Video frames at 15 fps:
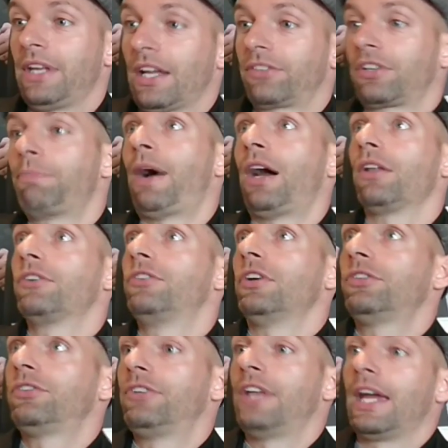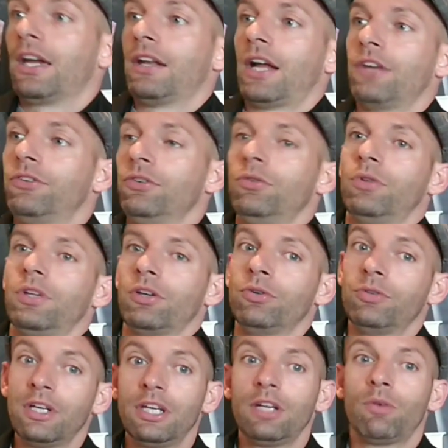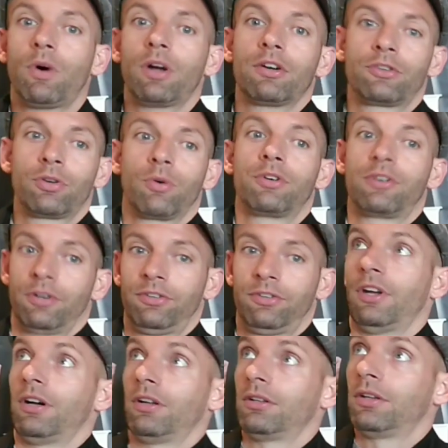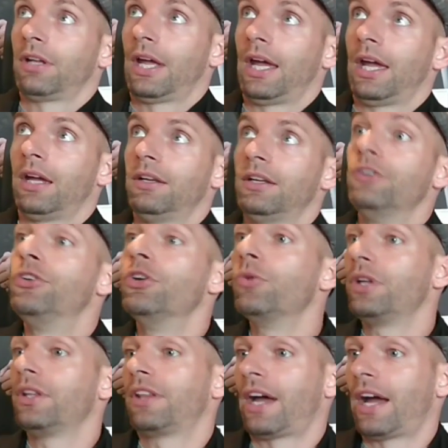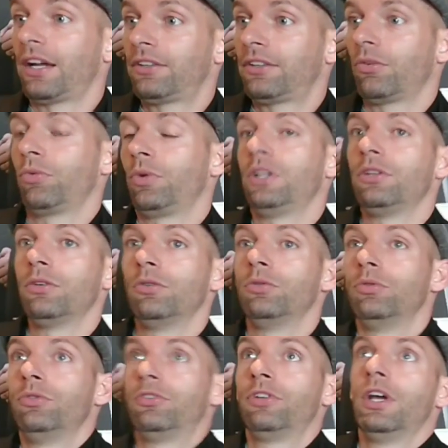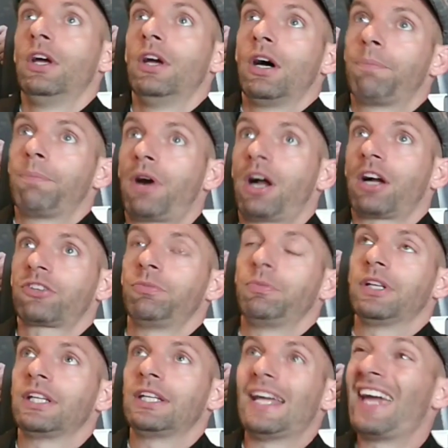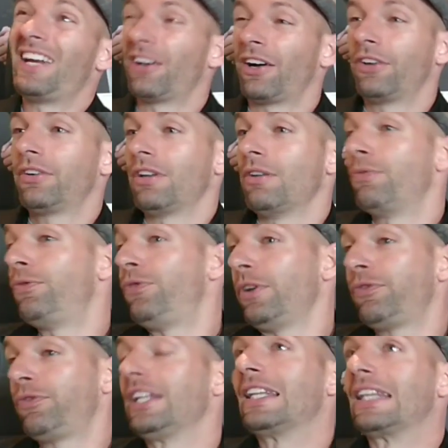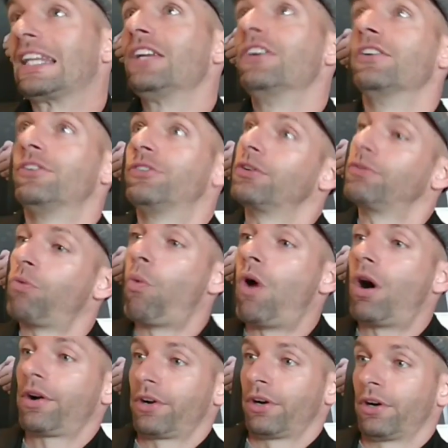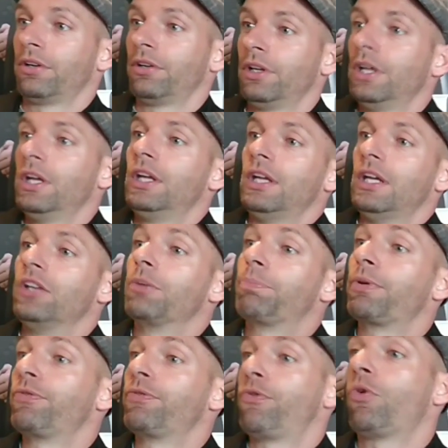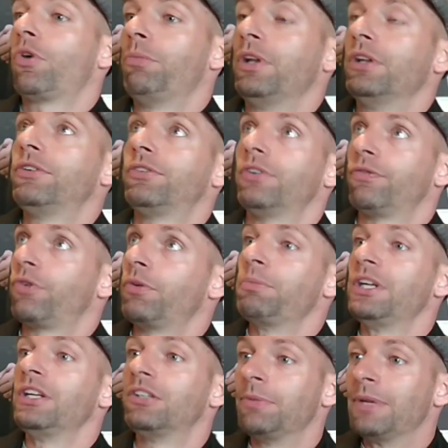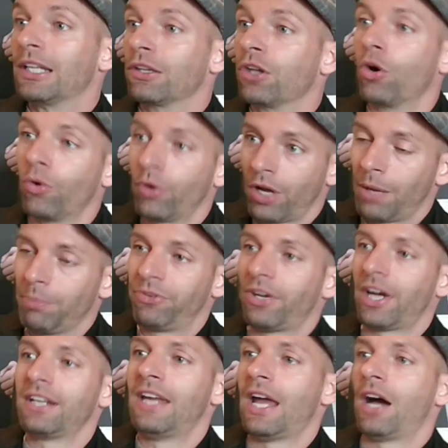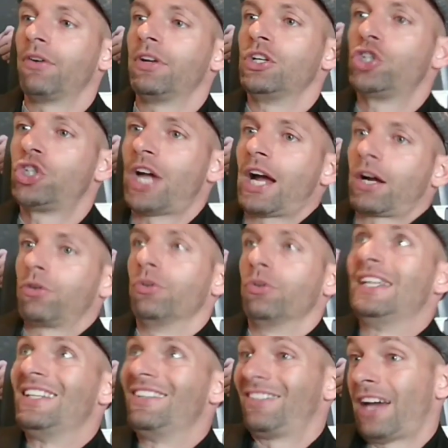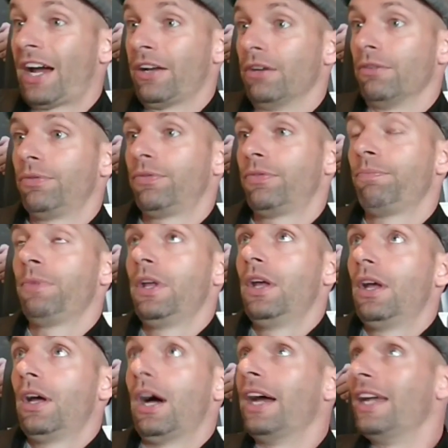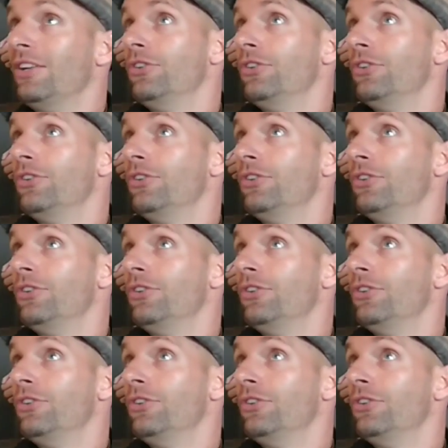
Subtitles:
Escapologist, and I do the Houdini water torture cell. And in doing that, we use approximately 850 liters of water in the performance for me to be lowered upside down and shackled inside it.